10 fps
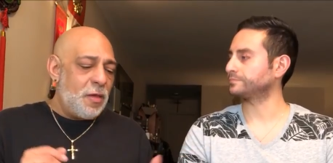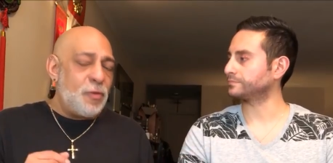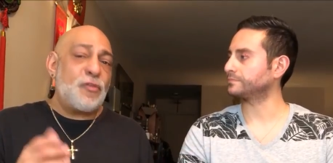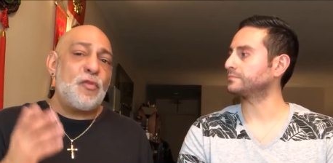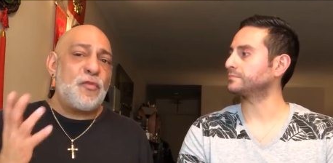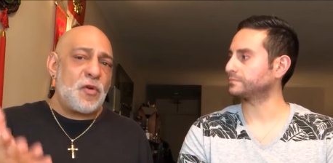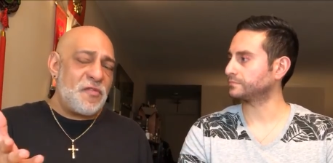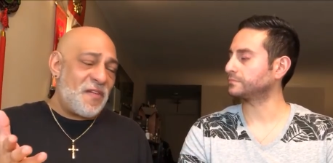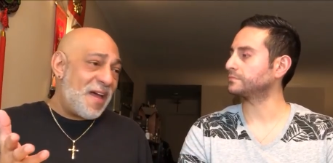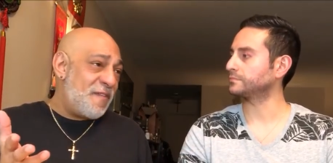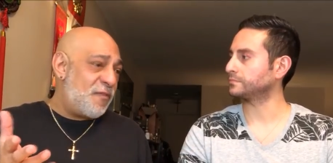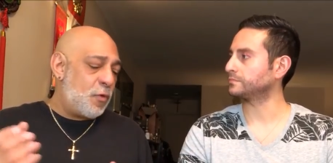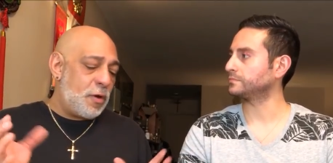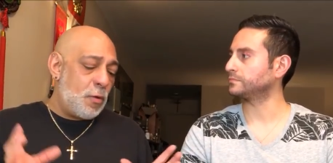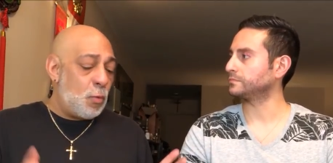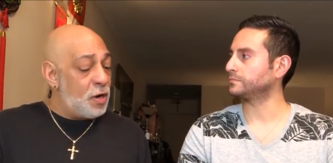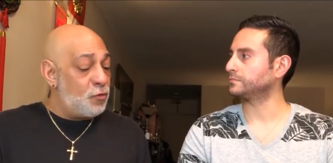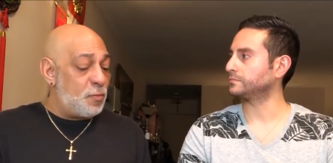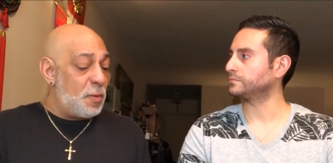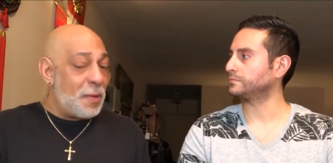Speaker 1: They're two forty five
Speaker 2: for a one
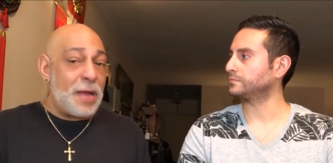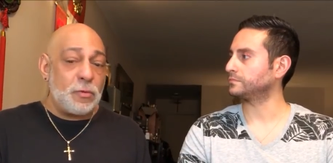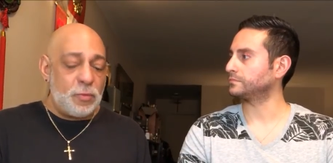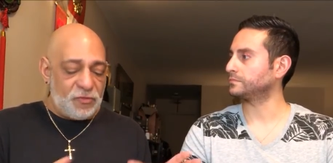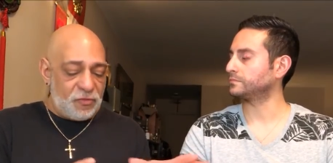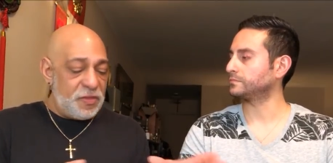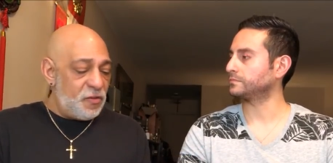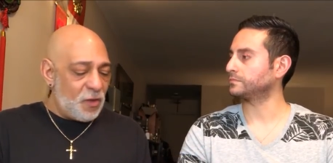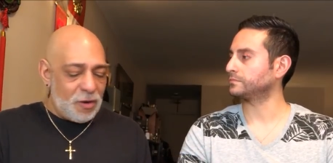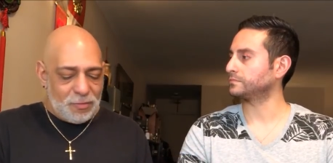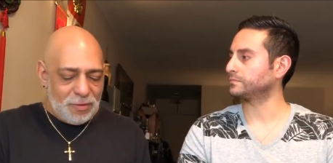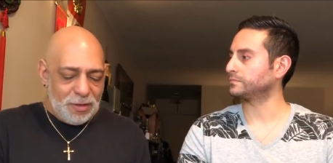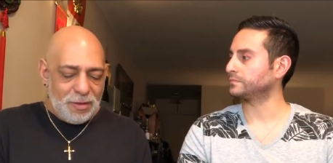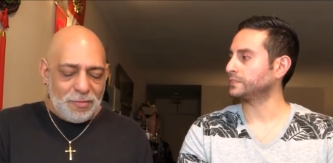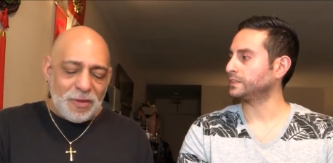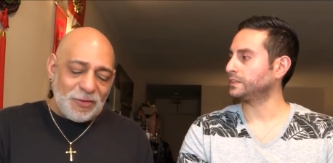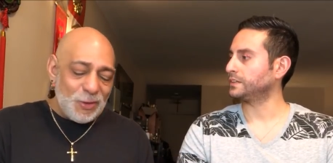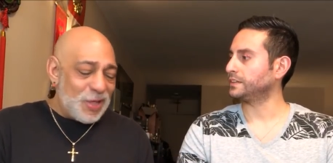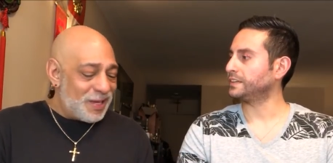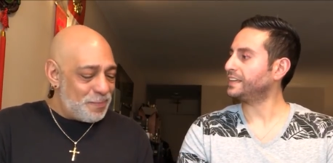hundred ml bottle, which these are. Doesn't
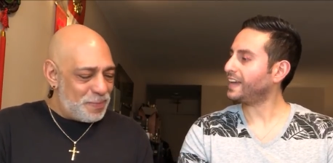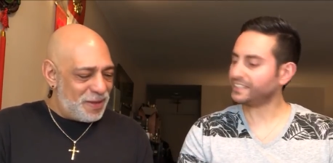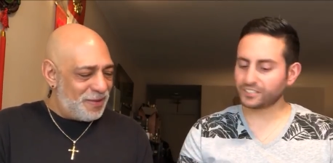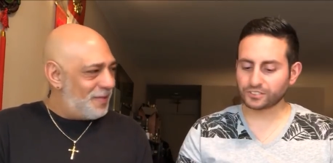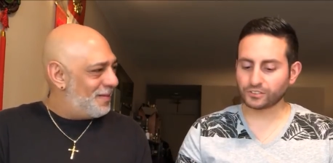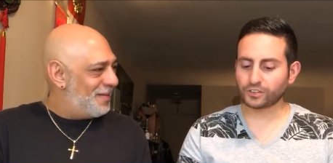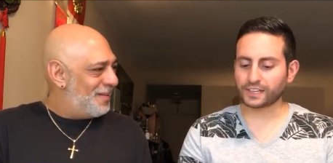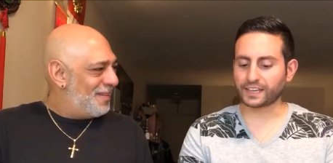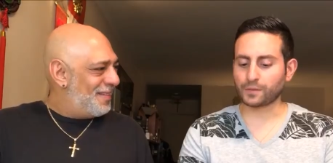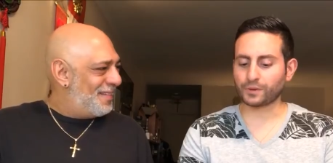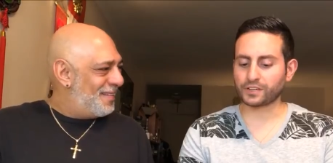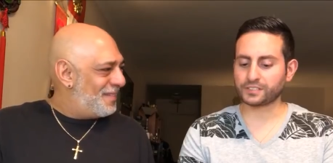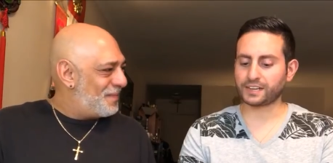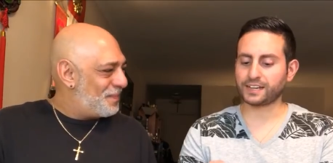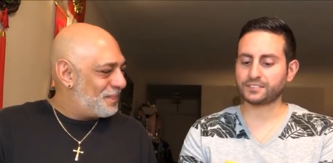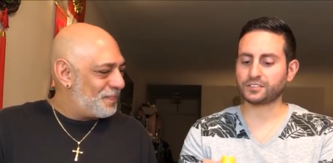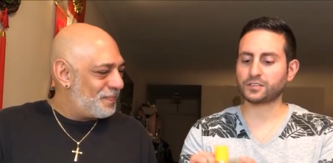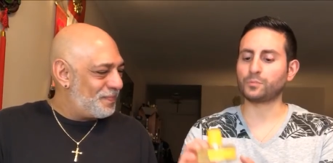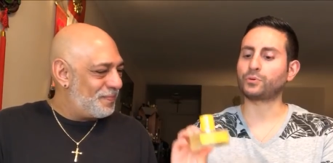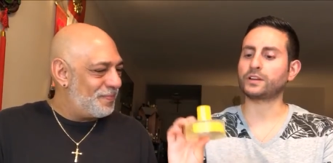look like it. Yeah, it doesn't look like it because it has this
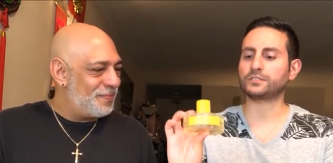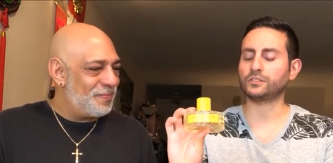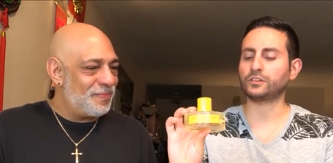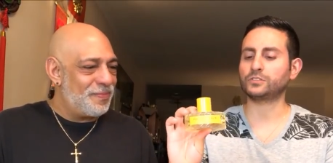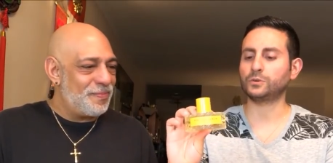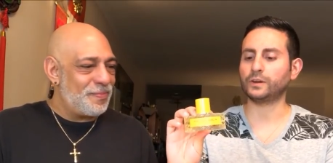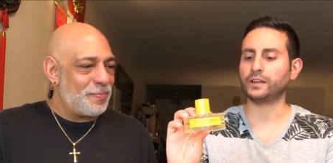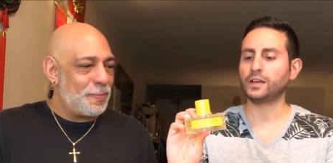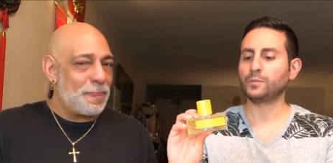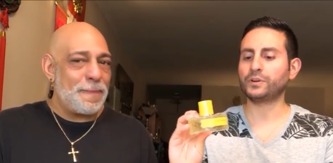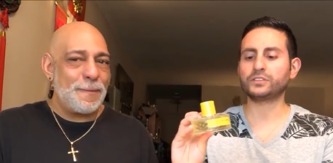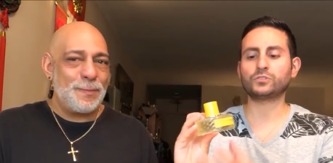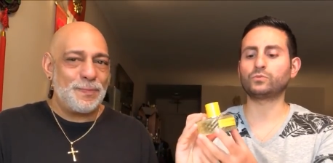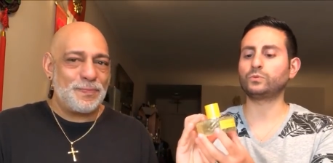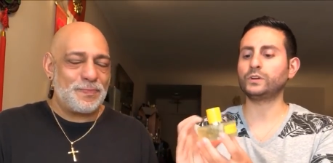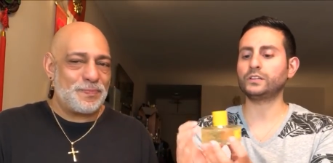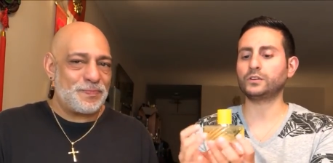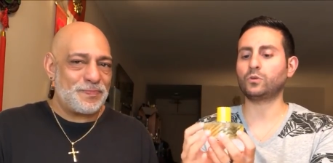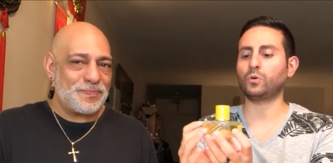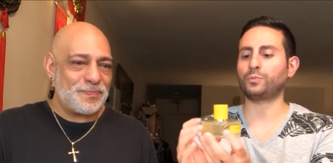compressed look to it. But it's a
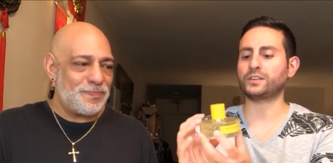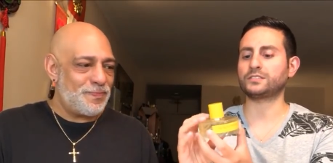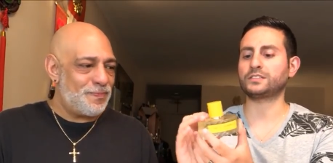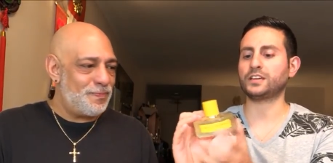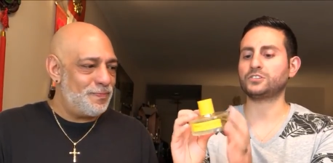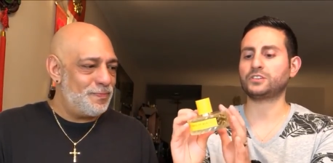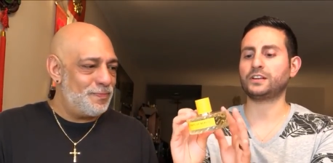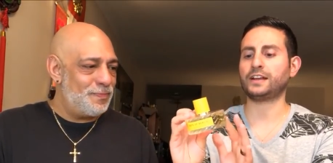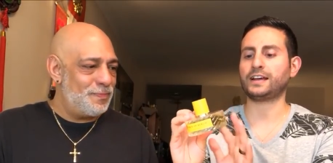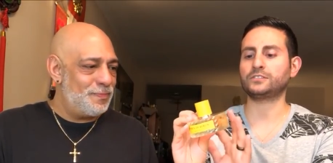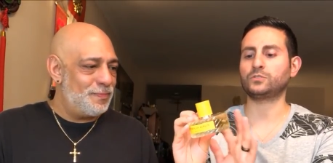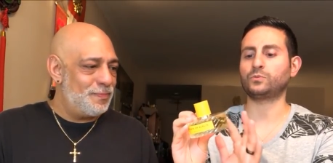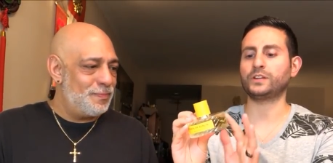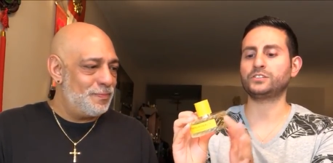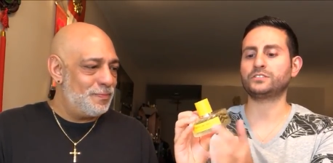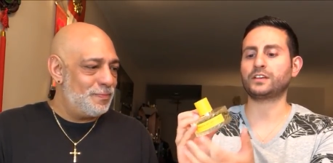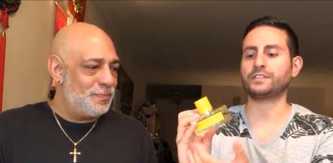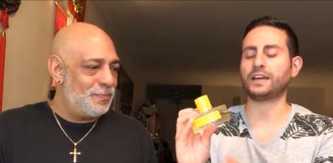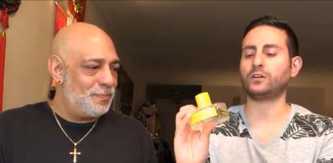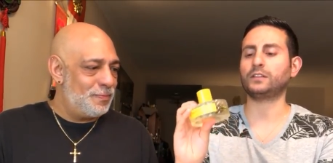really cool presentation. It has the ridges on
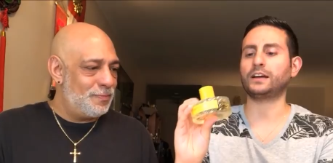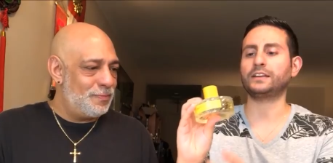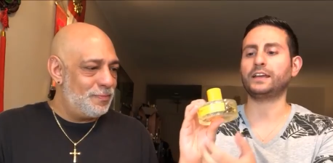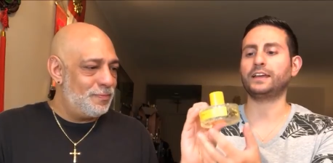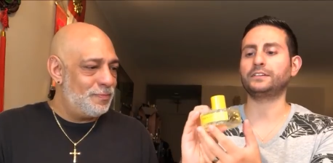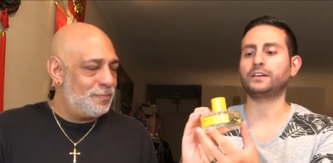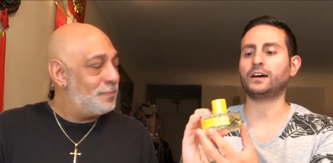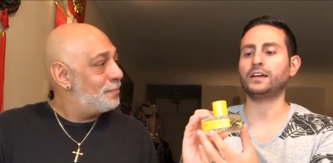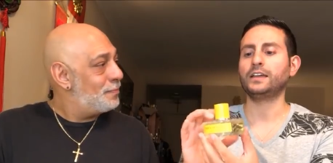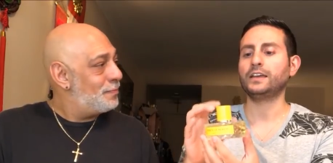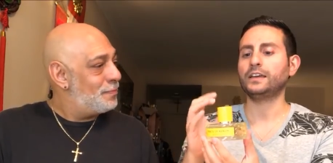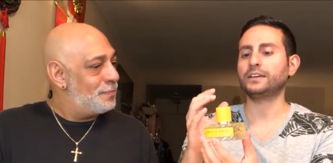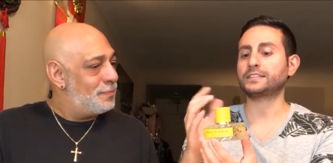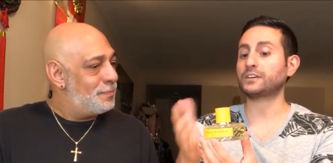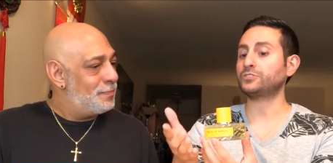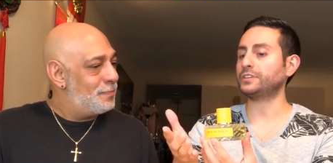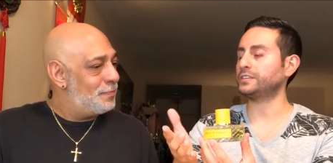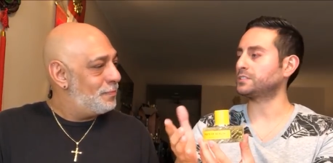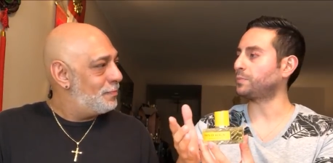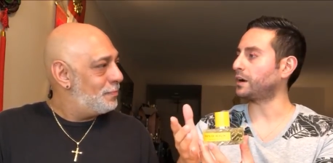the outline, and uh, it's actually
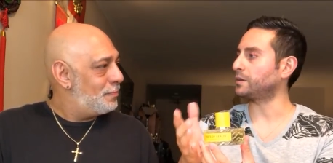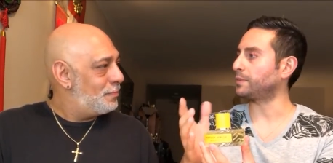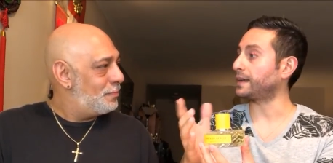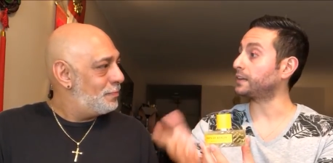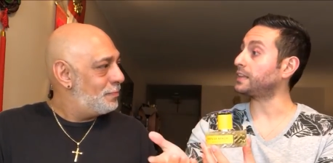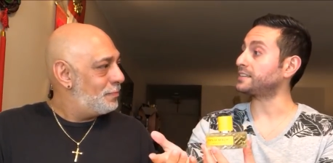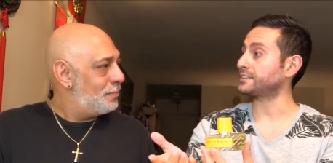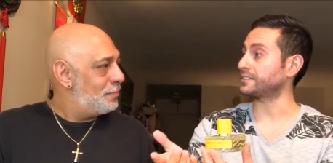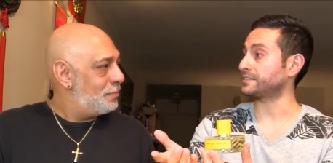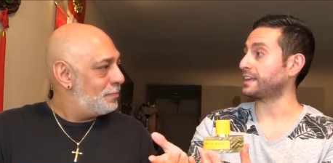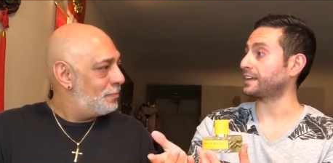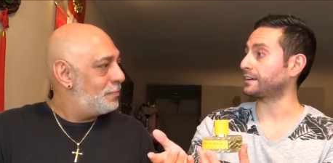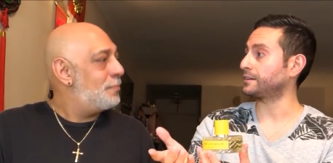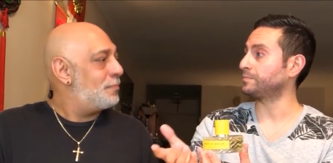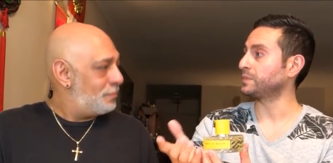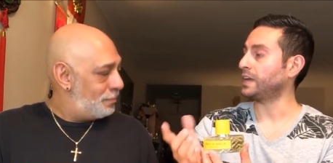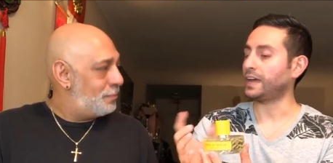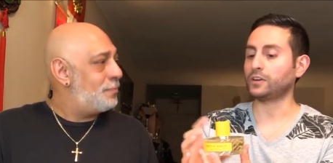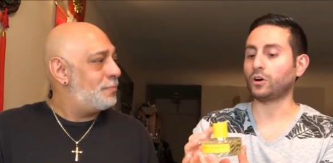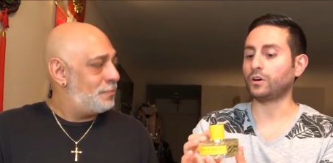inspired by a classic esthetic mm-hmm.
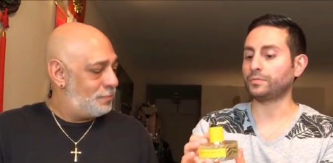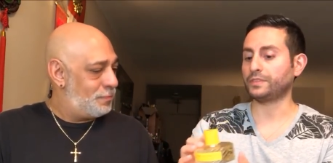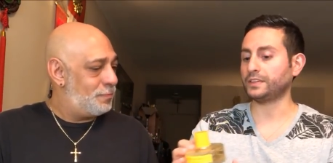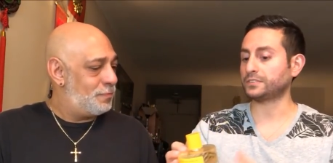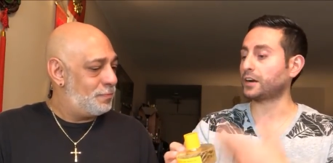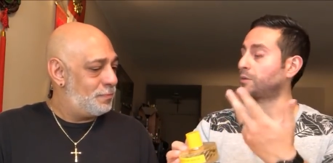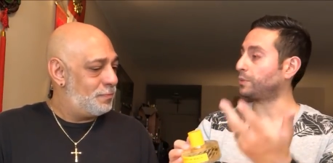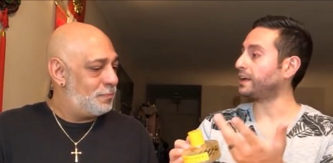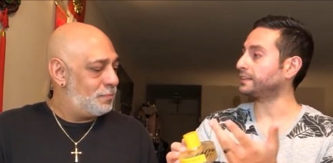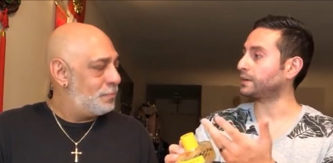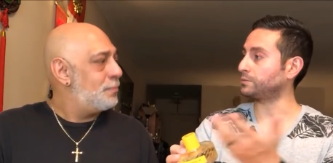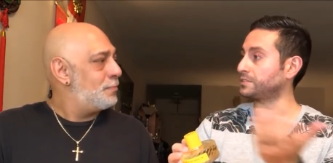And the entire brand, like we